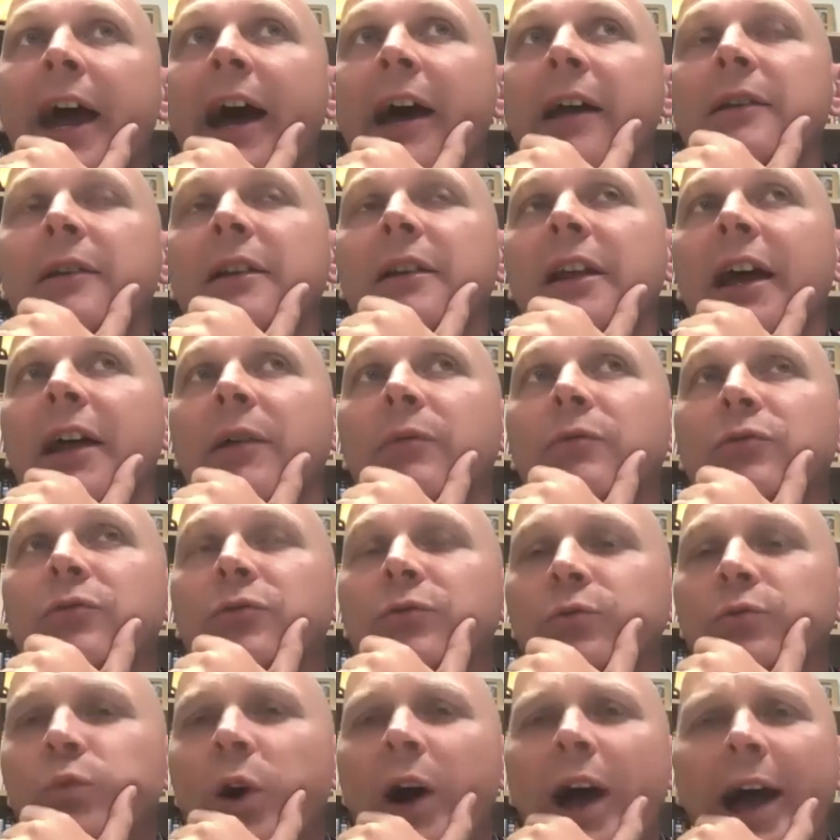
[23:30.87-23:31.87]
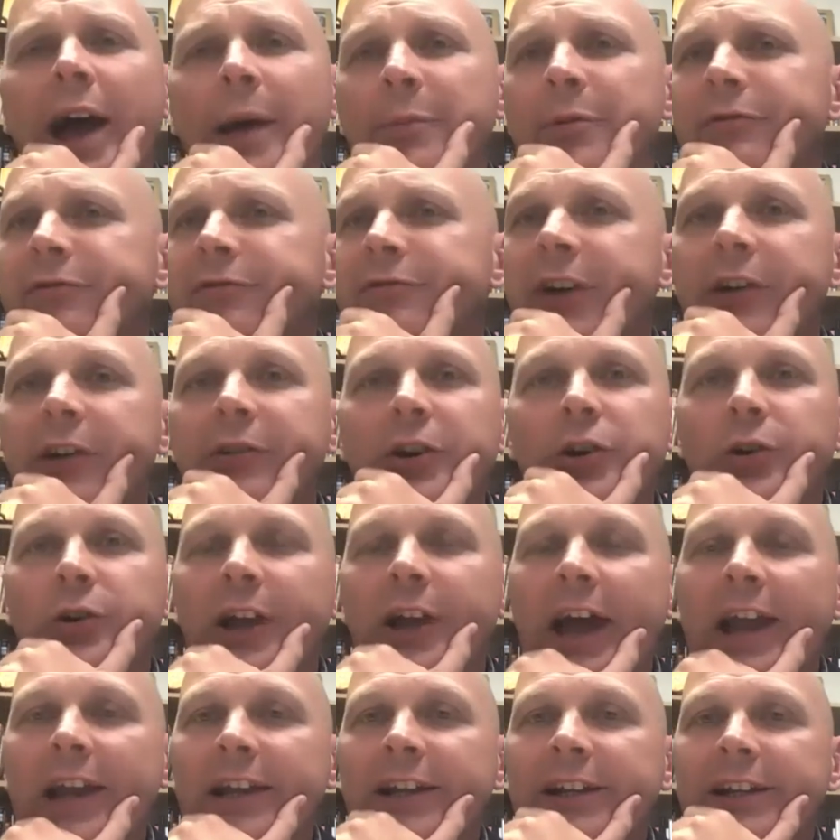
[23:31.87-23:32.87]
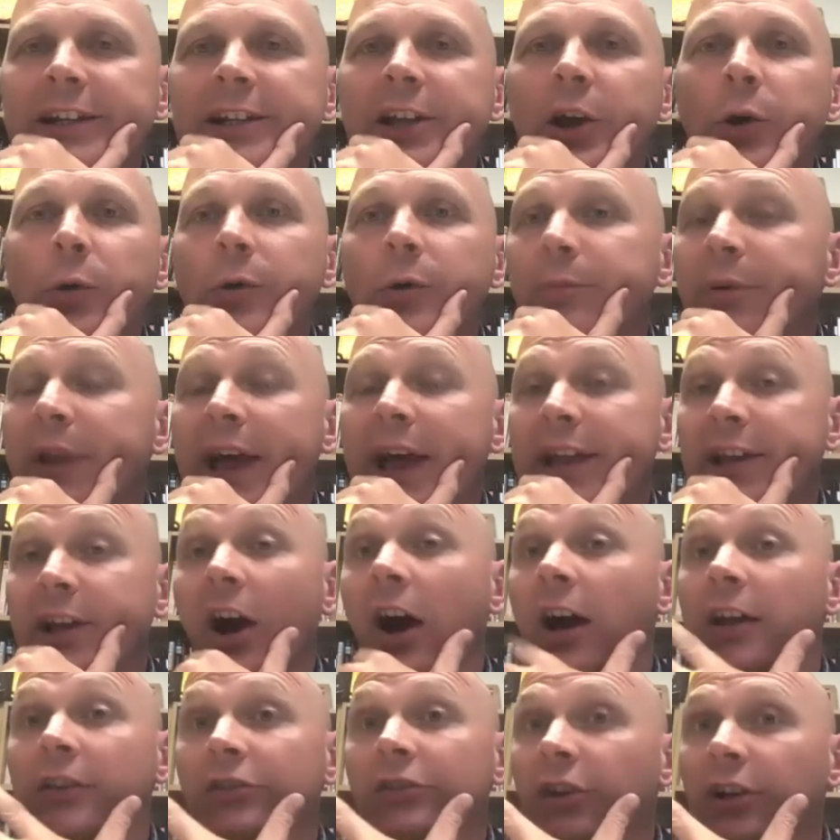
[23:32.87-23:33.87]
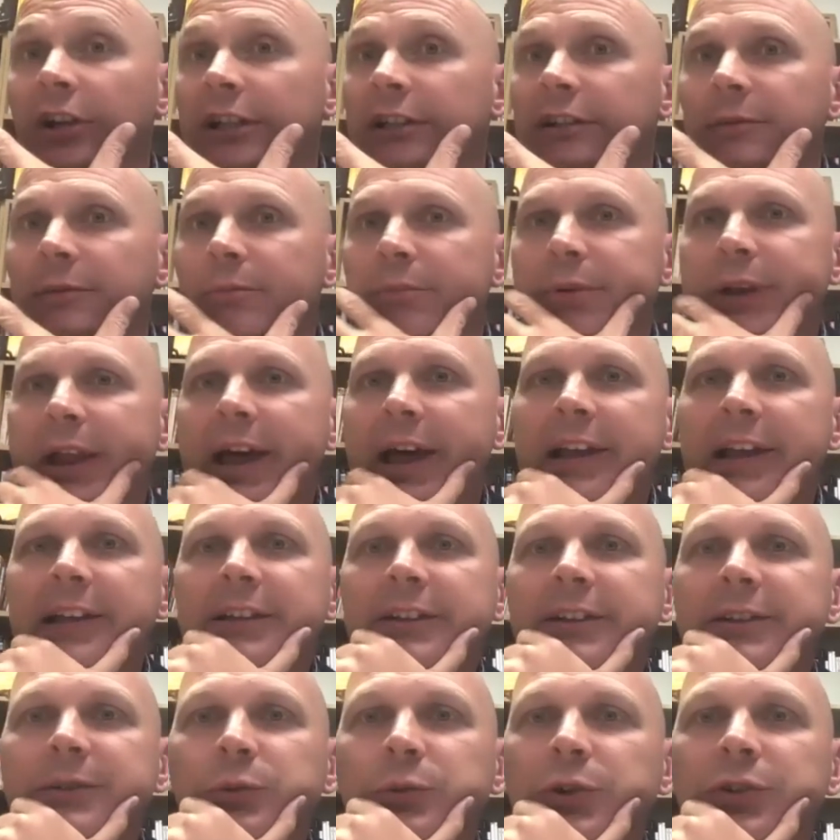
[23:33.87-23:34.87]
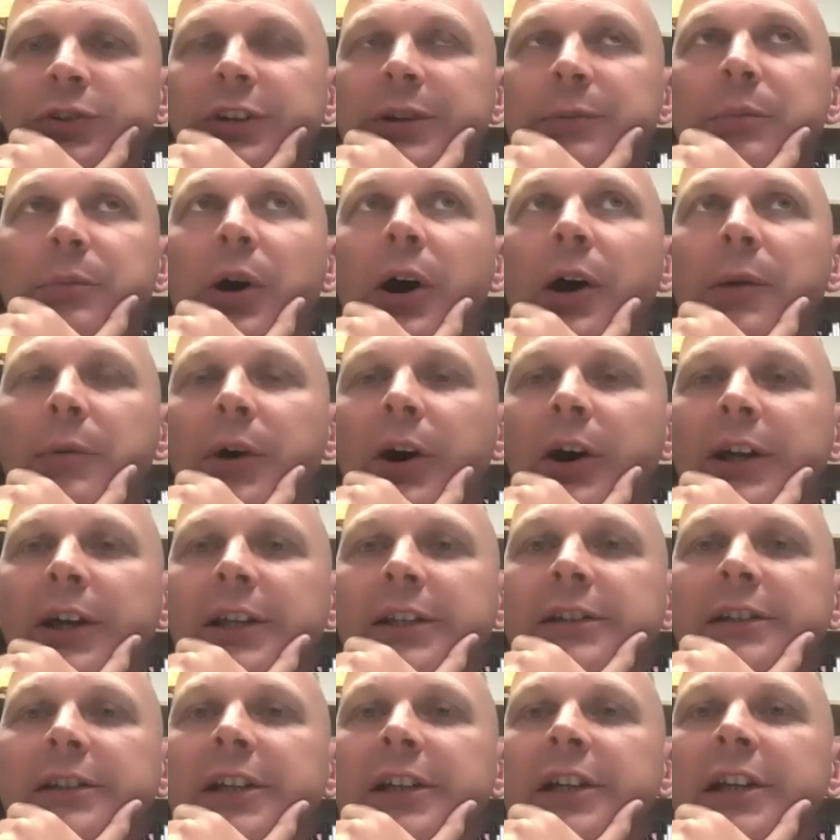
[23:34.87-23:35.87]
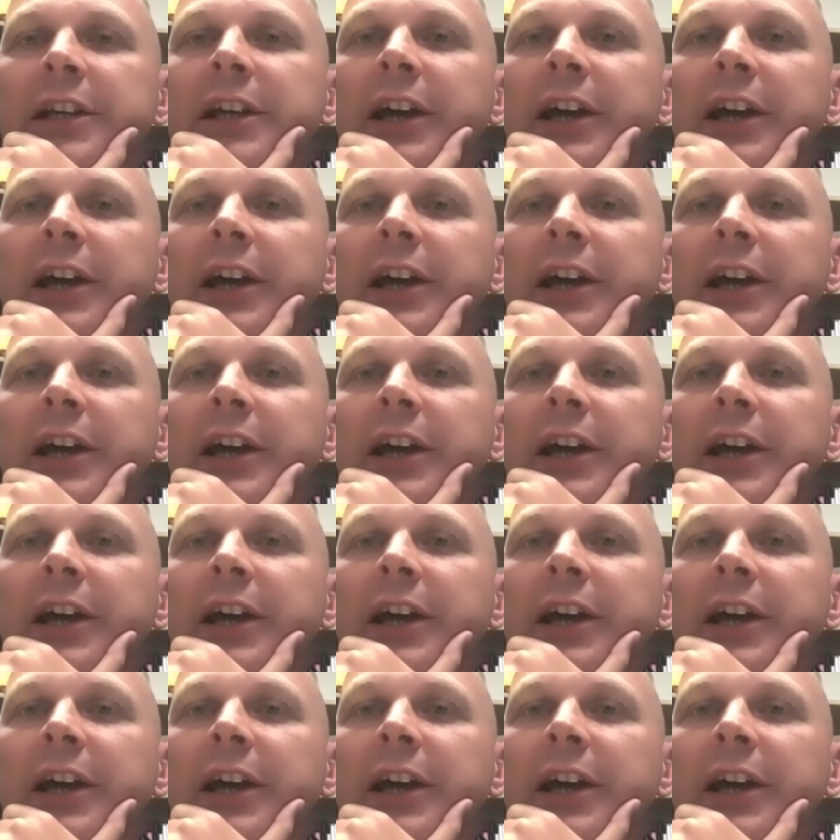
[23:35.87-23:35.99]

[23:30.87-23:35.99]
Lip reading: And what happened very organically, no one planned it. I certainly didn't plan it. It wasn't in my mind.